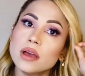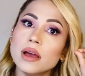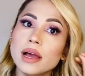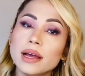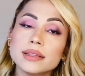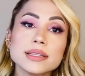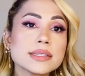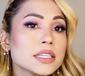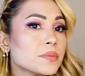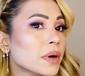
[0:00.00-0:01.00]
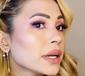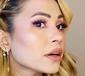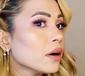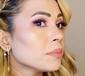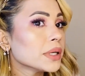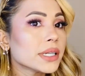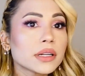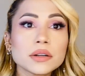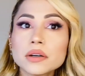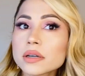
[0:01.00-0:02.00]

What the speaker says: And this is my completed look.